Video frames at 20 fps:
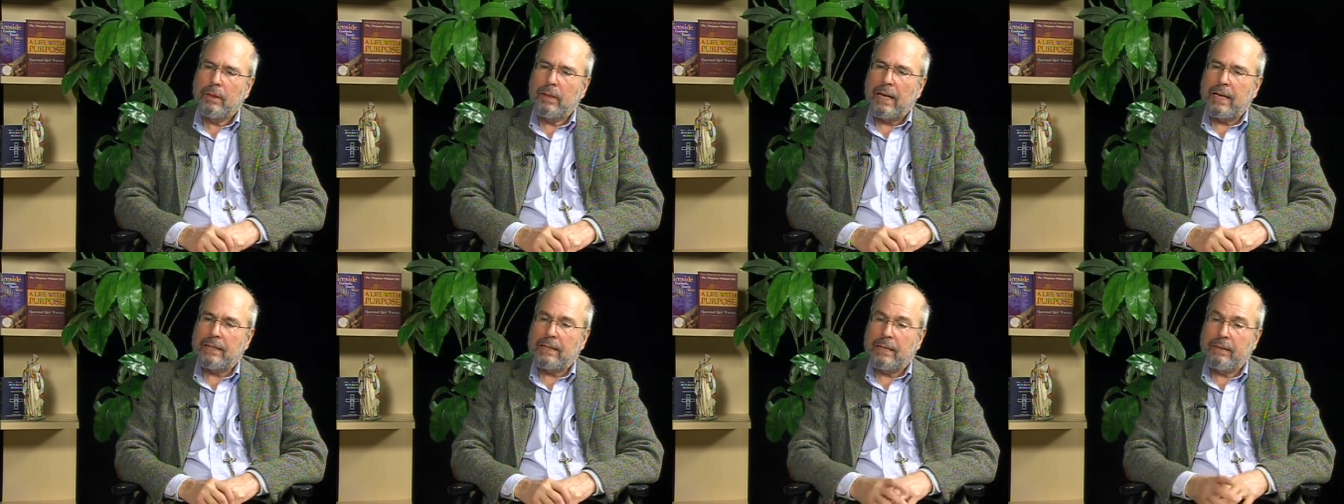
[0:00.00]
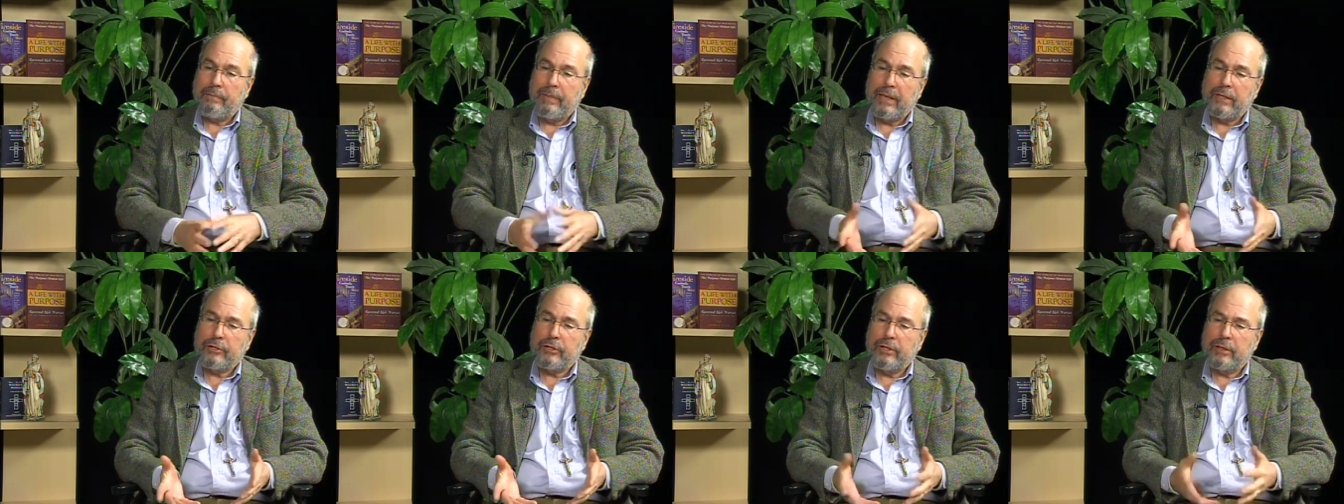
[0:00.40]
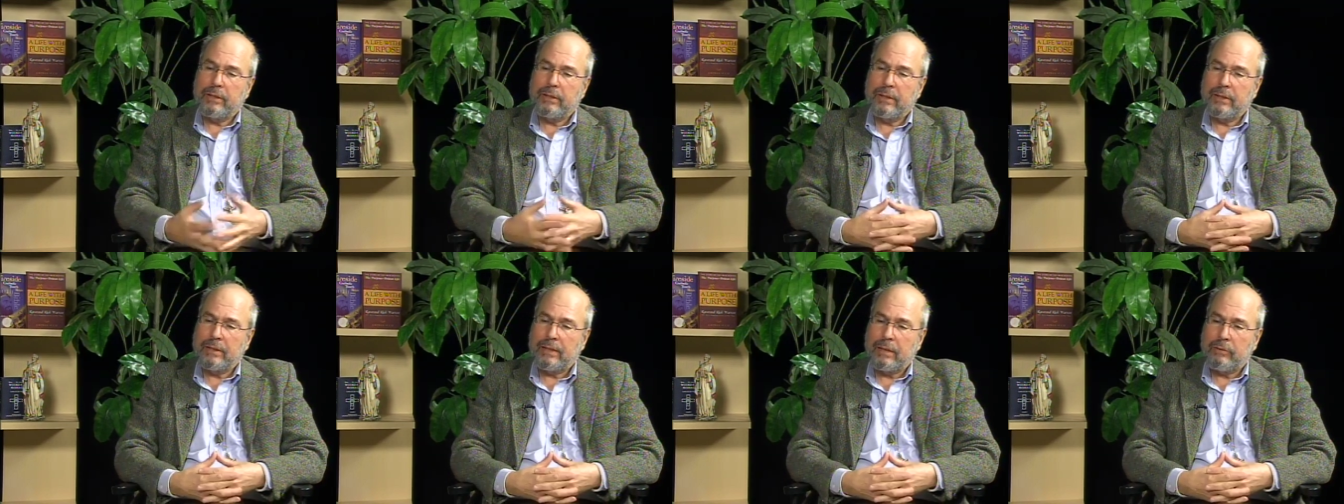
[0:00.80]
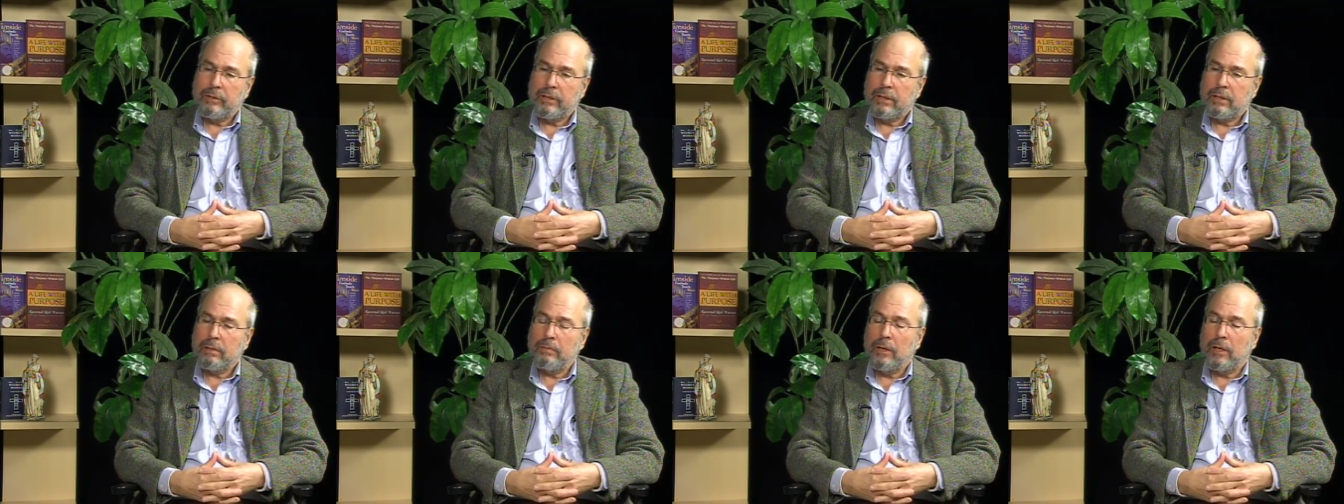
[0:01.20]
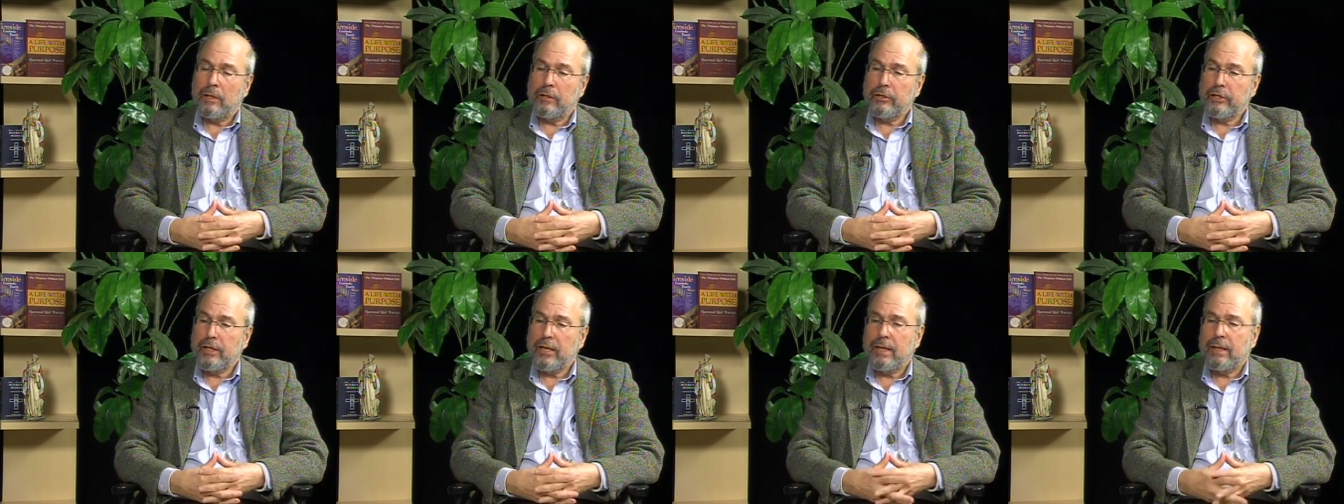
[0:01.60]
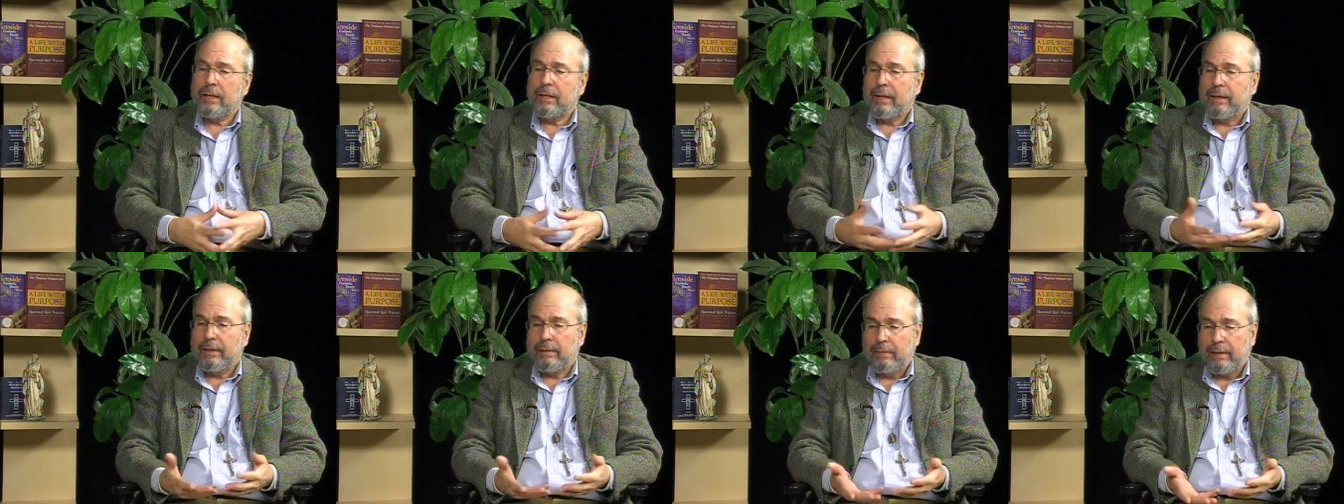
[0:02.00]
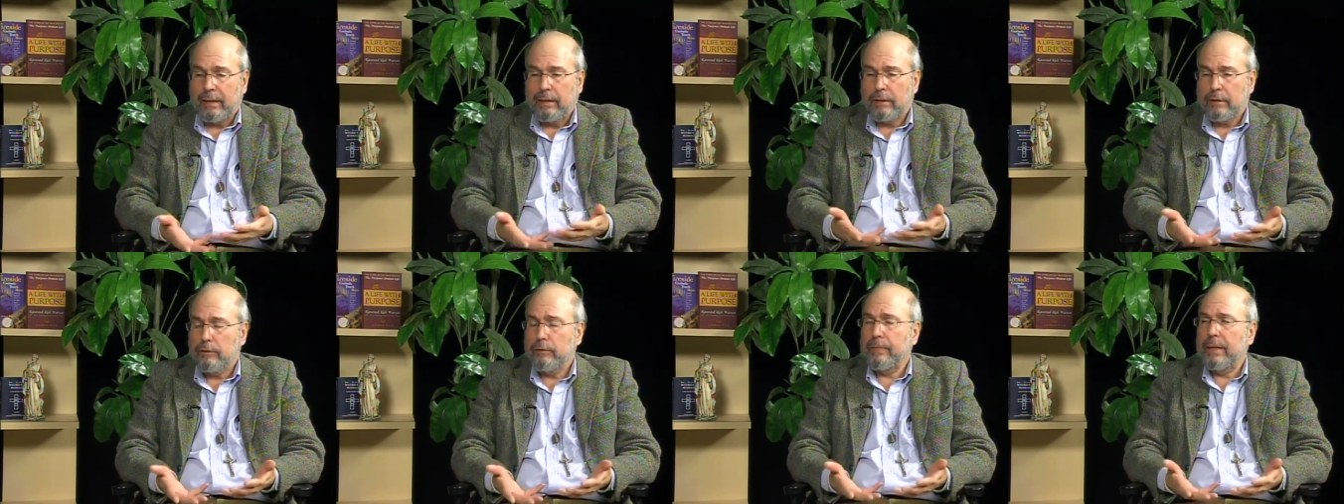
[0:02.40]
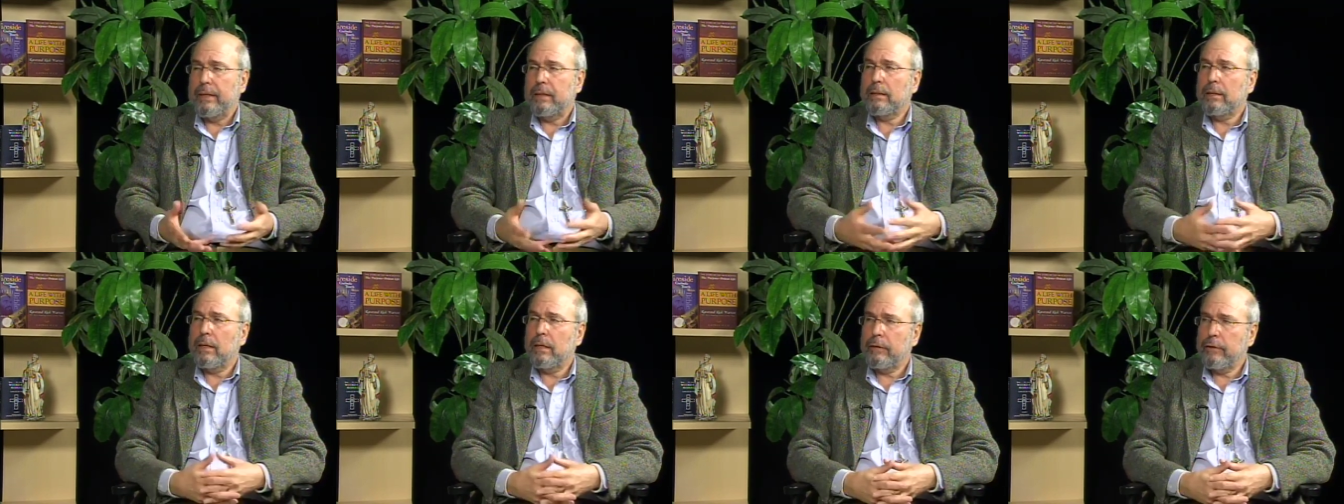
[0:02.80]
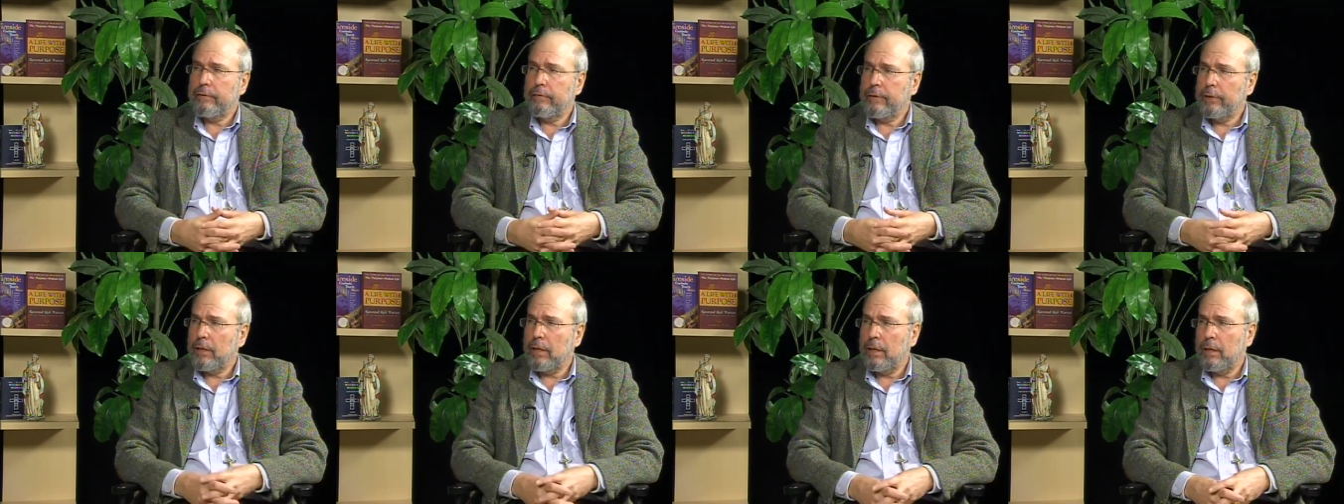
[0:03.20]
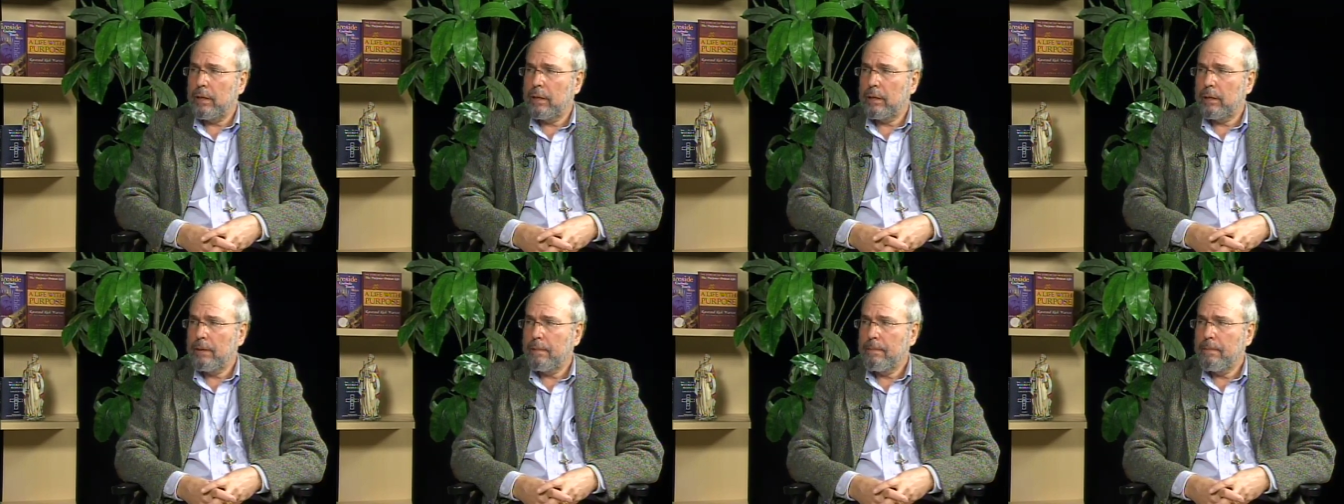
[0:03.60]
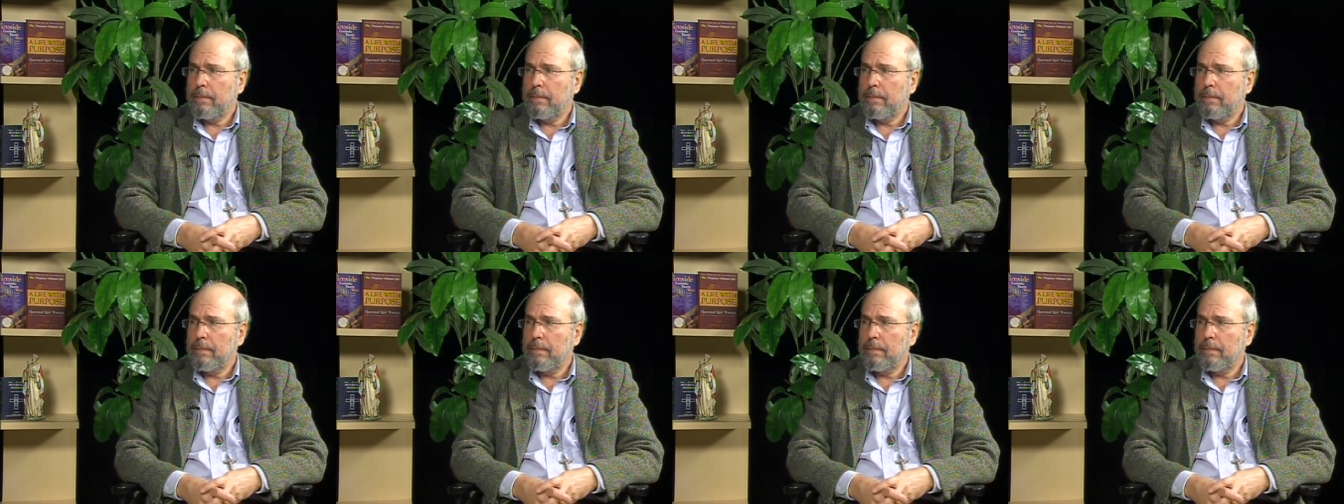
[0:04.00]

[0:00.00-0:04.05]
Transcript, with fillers: as I mentioned, since I was a small child, I had this tremendous hunger for God